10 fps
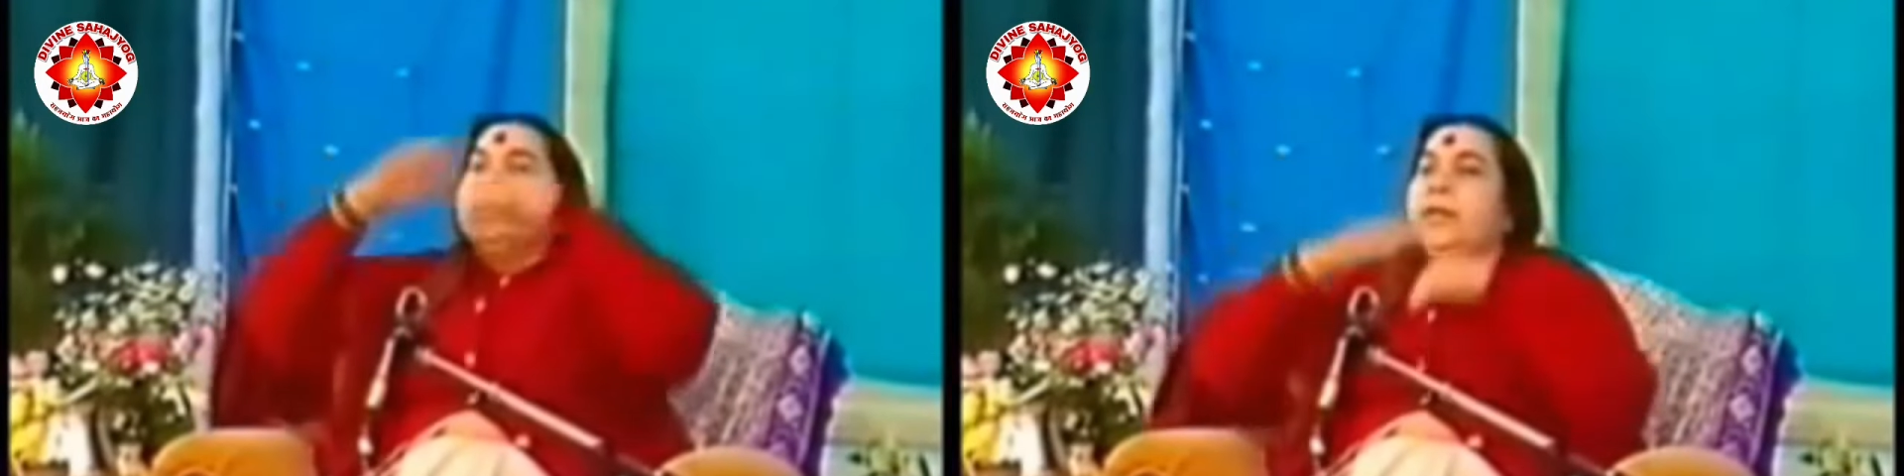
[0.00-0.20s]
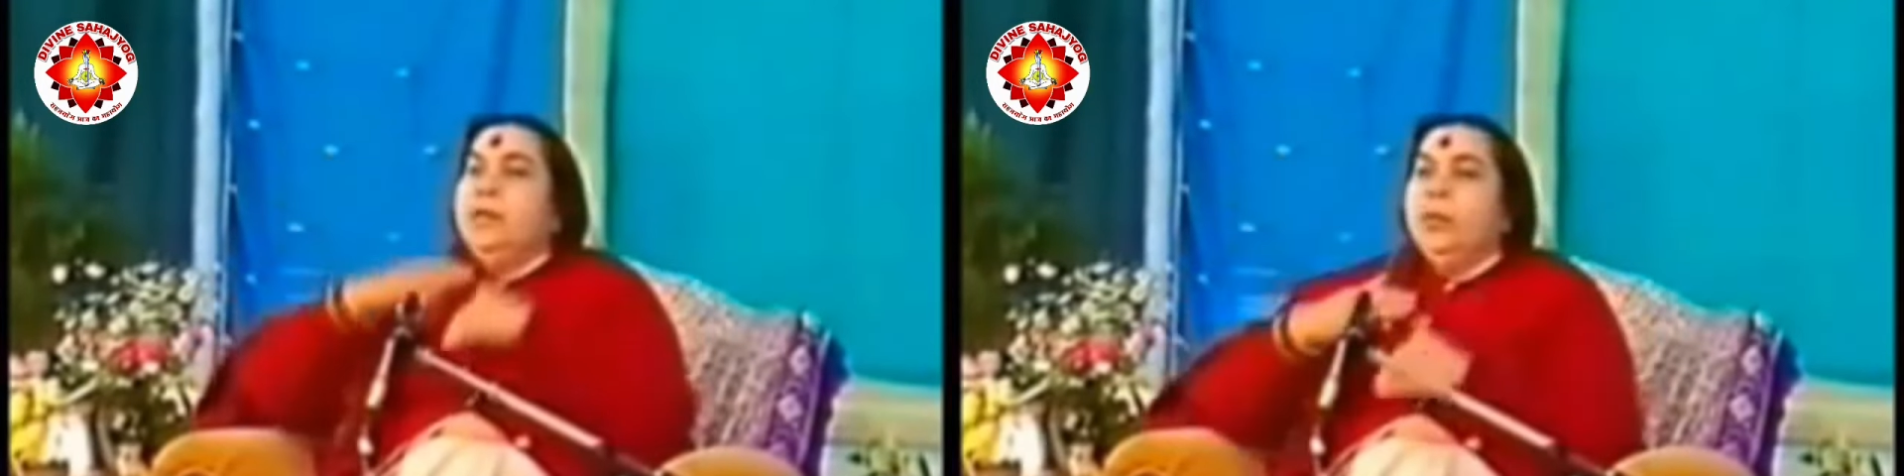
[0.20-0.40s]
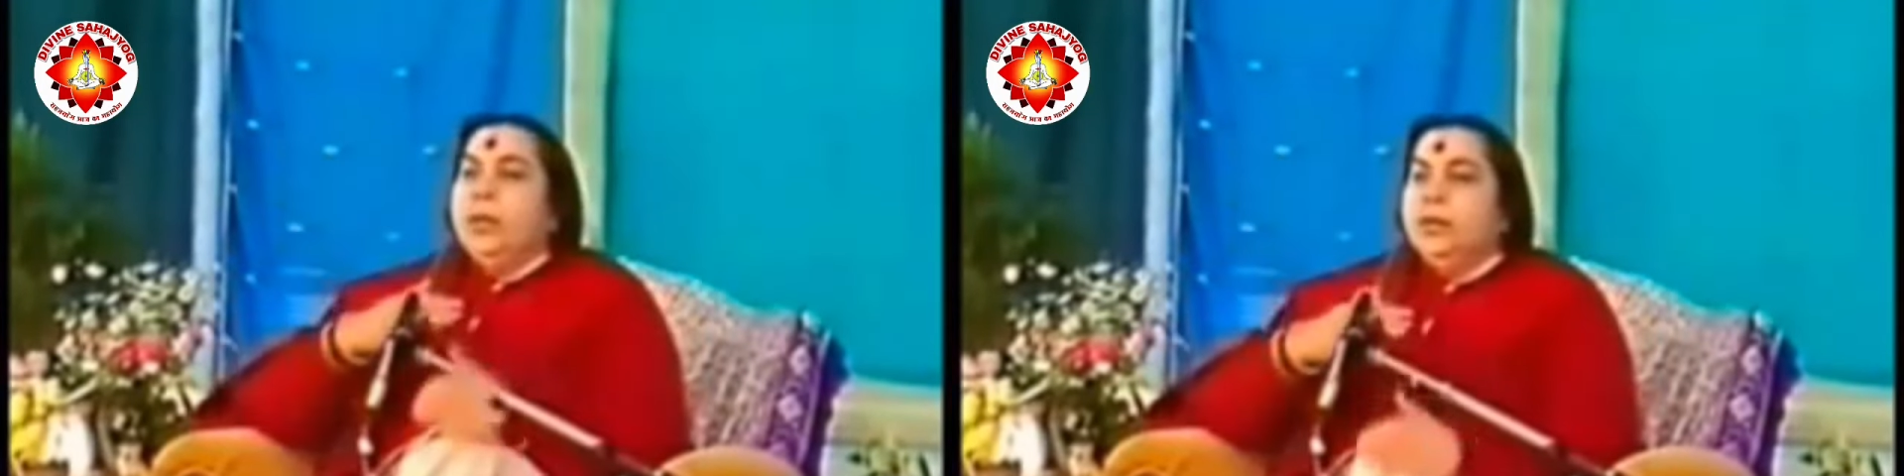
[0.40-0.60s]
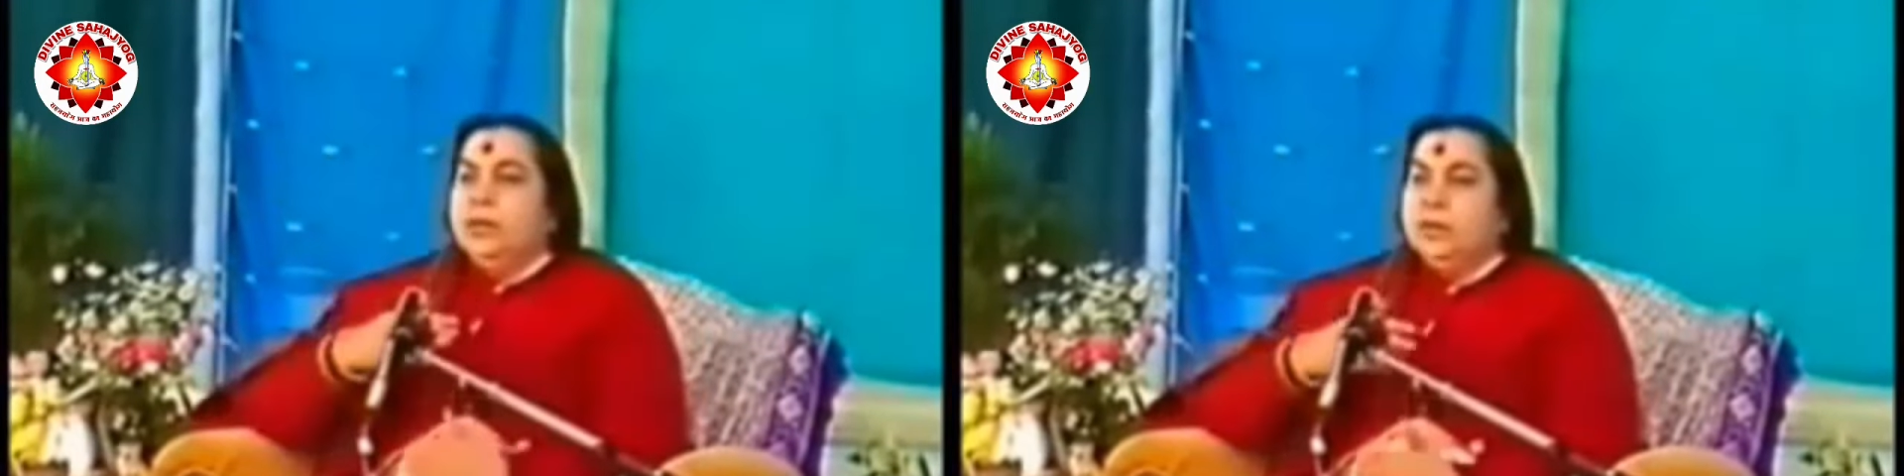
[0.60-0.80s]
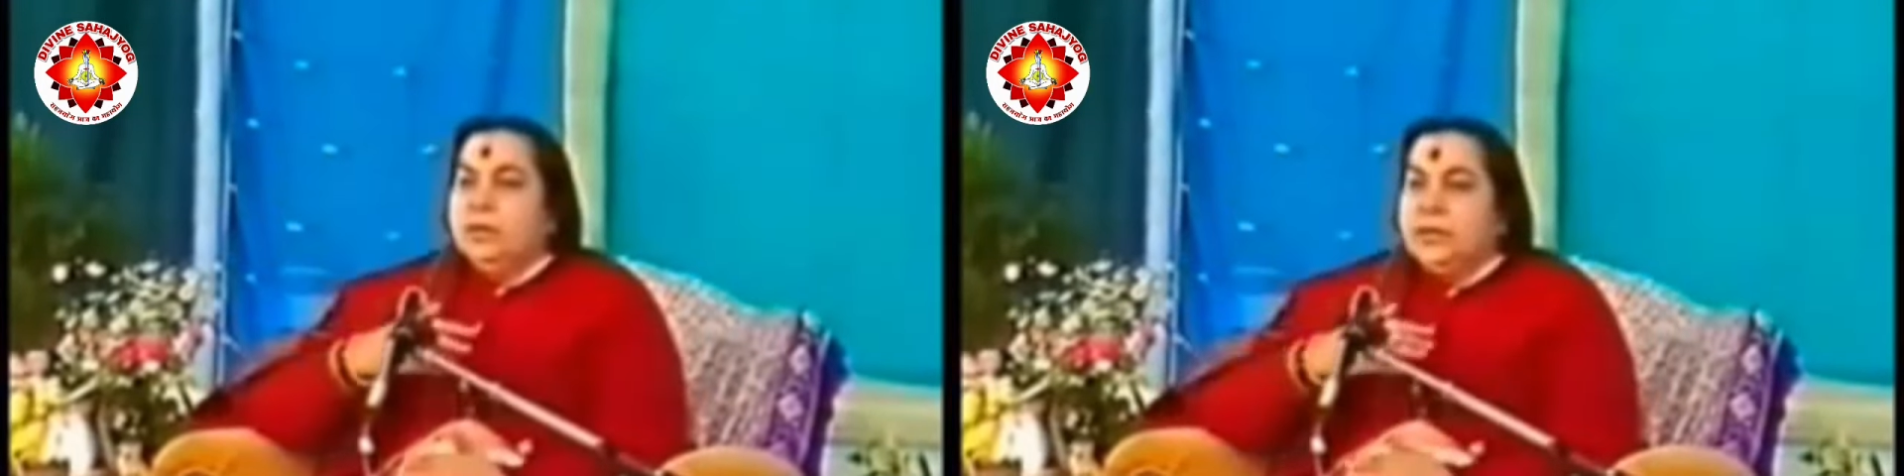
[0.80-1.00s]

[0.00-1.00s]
Second one.